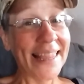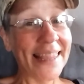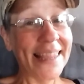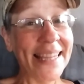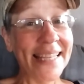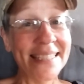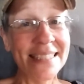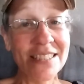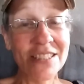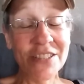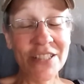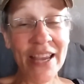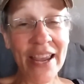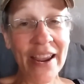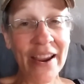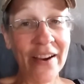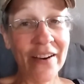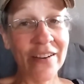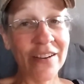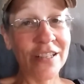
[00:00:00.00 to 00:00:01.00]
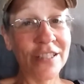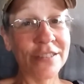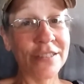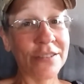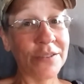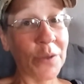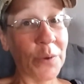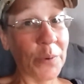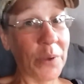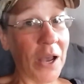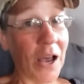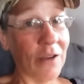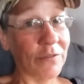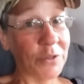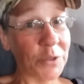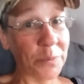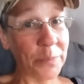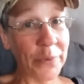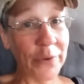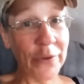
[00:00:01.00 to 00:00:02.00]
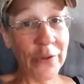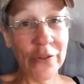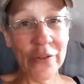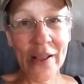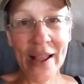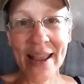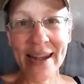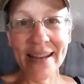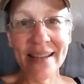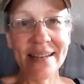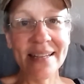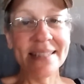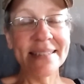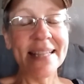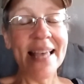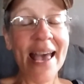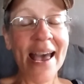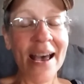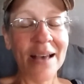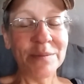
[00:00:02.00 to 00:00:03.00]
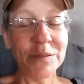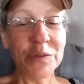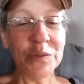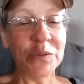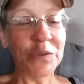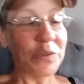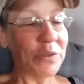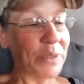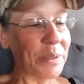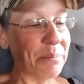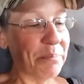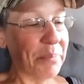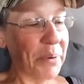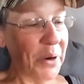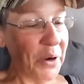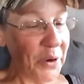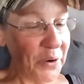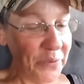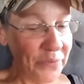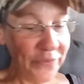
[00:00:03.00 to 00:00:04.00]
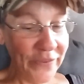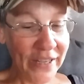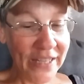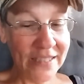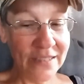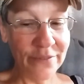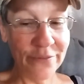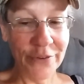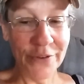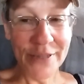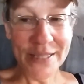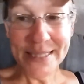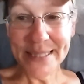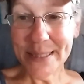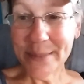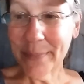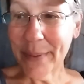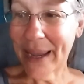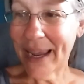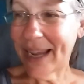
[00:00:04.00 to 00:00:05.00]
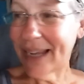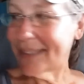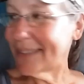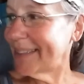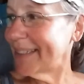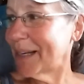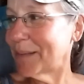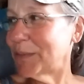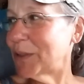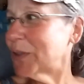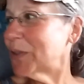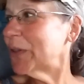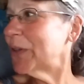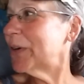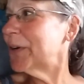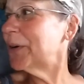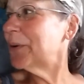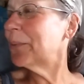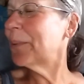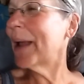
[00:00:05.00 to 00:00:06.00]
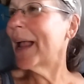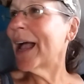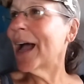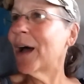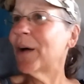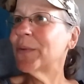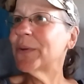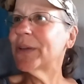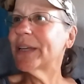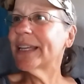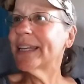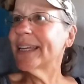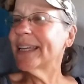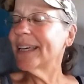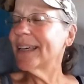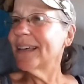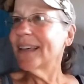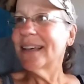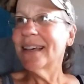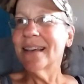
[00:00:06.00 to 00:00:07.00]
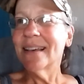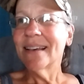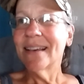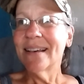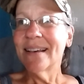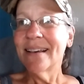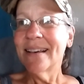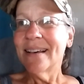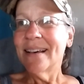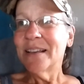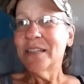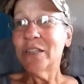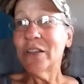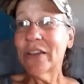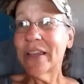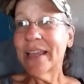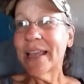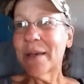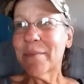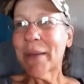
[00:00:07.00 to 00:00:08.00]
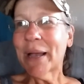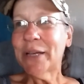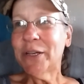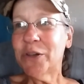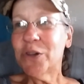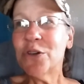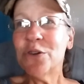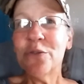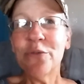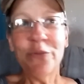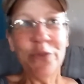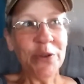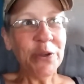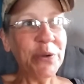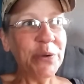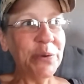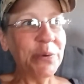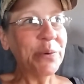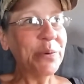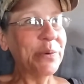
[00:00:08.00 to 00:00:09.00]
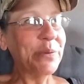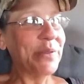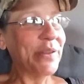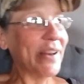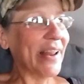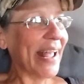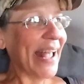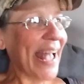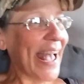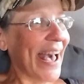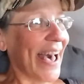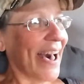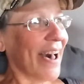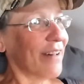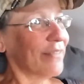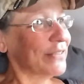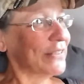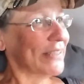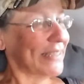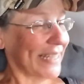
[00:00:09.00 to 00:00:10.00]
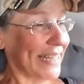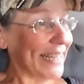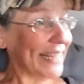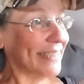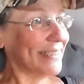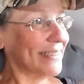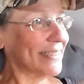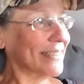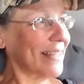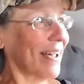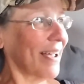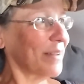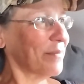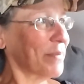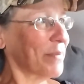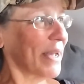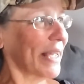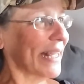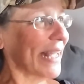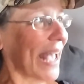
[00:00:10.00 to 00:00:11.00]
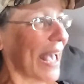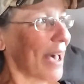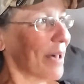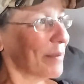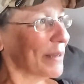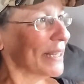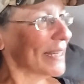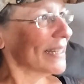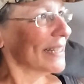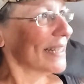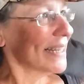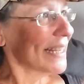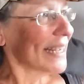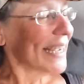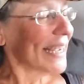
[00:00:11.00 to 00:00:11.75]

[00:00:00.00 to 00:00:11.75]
This chair is so comfortable, and it is absolutely perfect for this space. And I'm just looking around and looking at my new view that I have sitting inside my cabin,